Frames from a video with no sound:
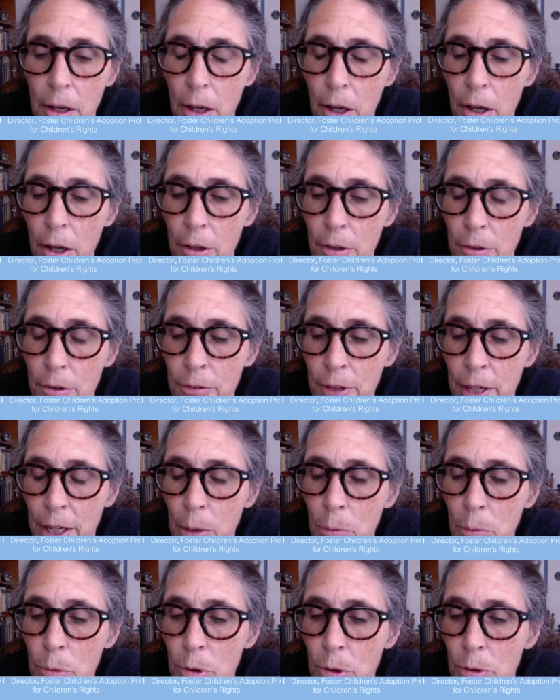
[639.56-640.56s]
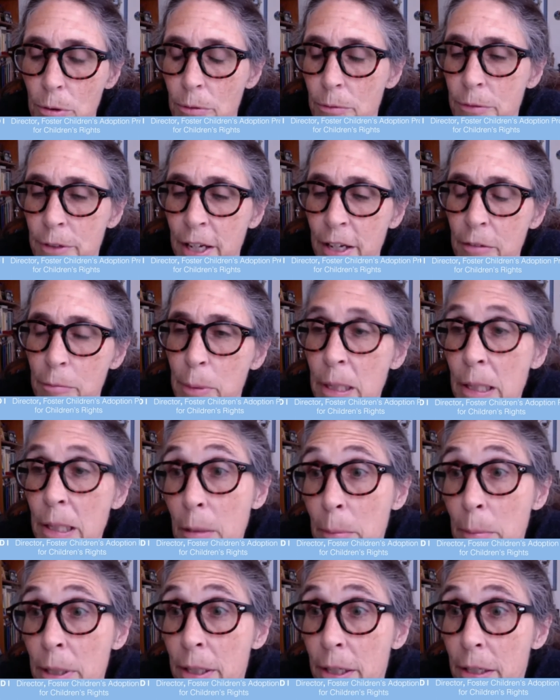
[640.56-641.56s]
They've been
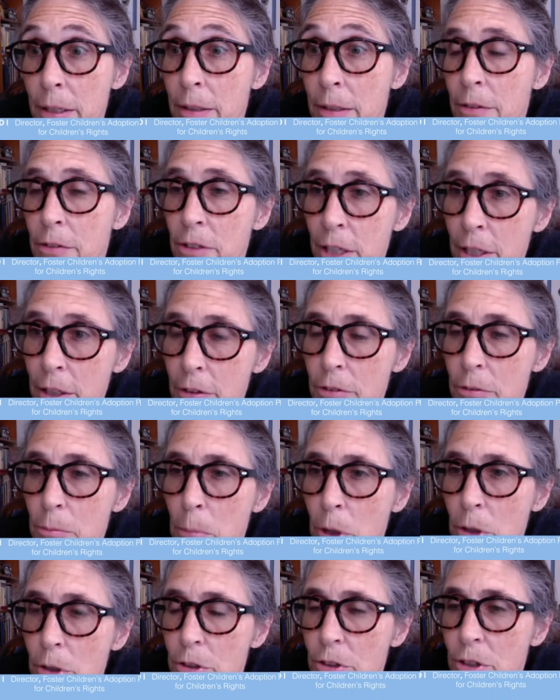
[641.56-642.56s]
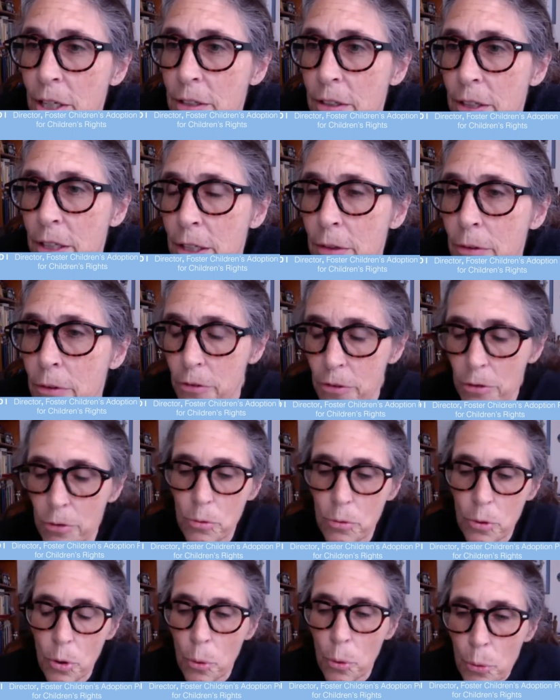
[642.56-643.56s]
limited since March 19th to
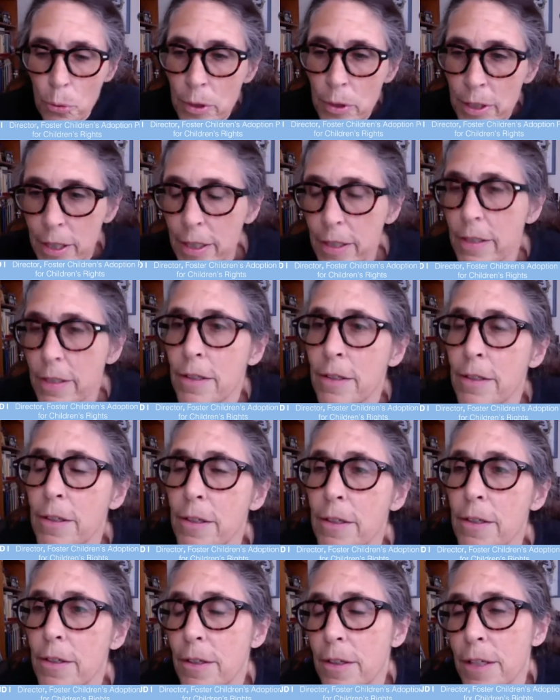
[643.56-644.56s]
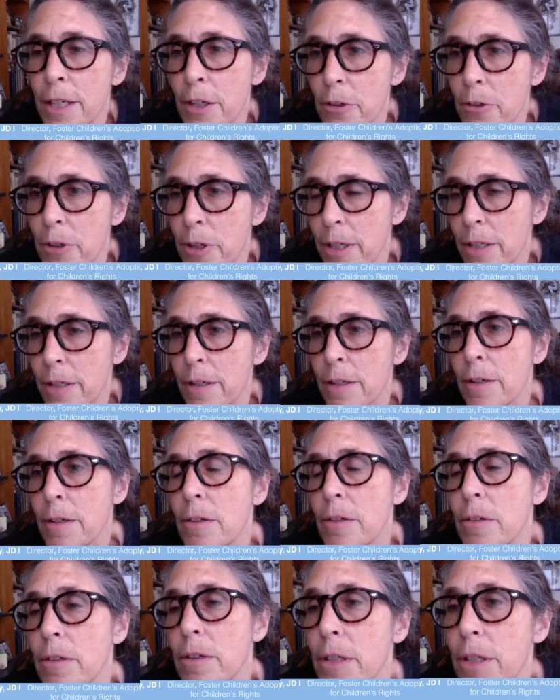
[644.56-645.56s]
only hearing
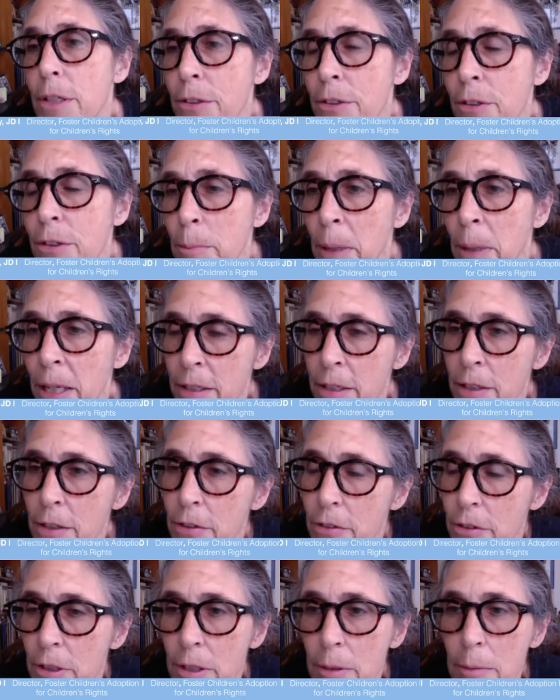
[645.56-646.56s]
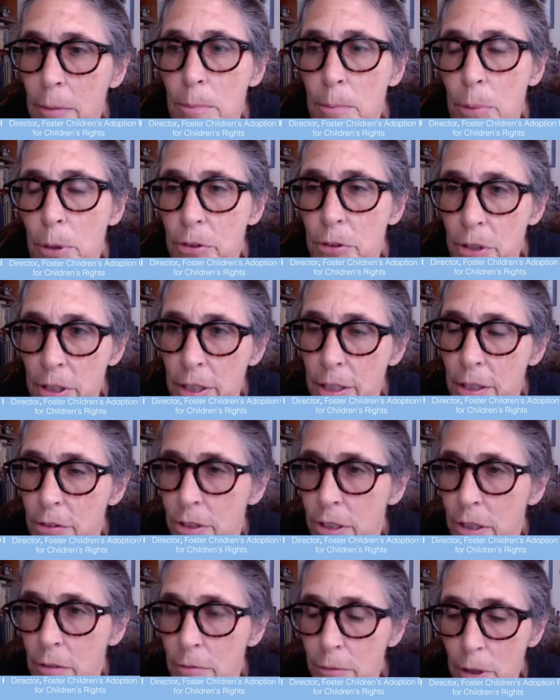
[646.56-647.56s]
dependency proceedings that
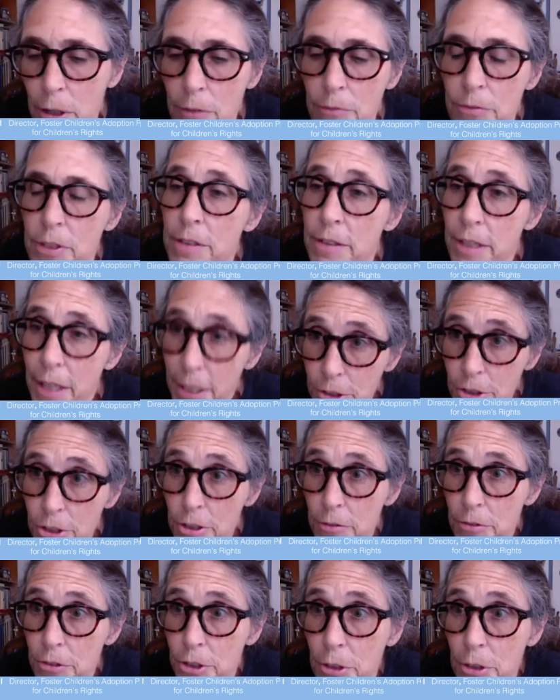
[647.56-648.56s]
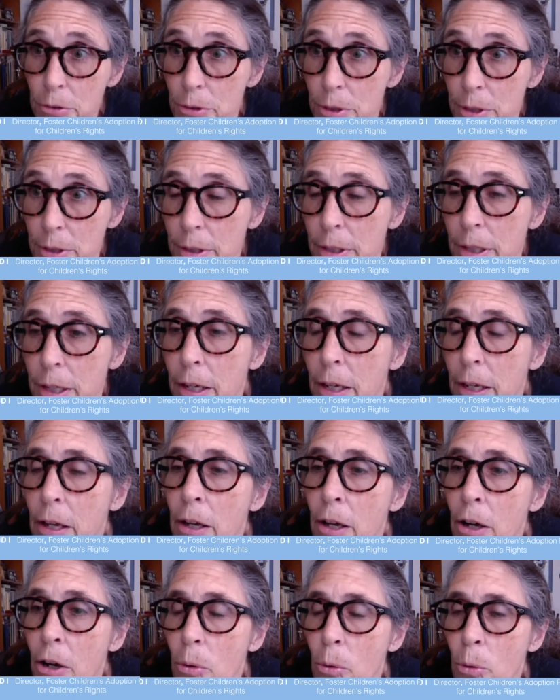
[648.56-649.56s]
involve detention of children
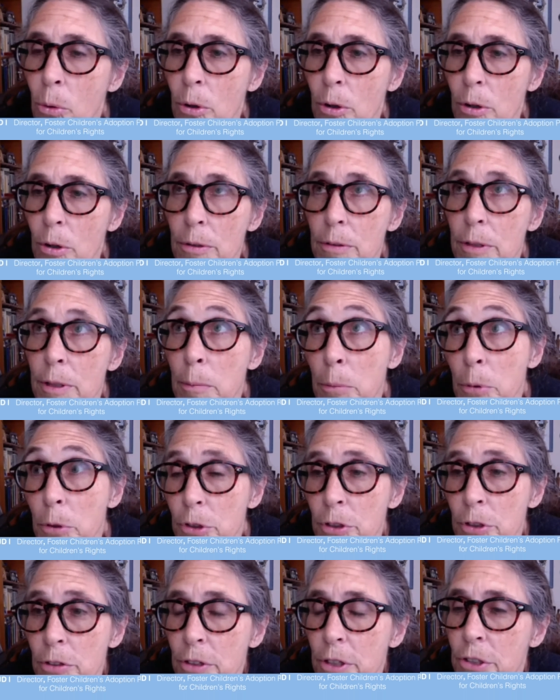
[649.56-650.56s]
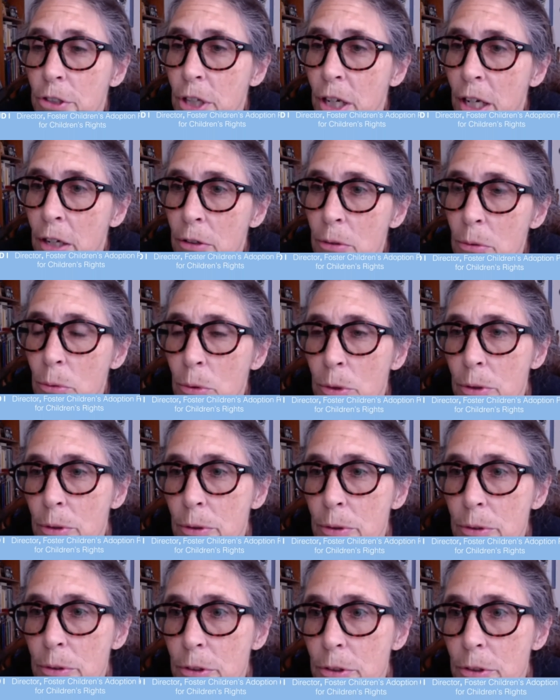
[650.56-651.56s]
or emergency child orders.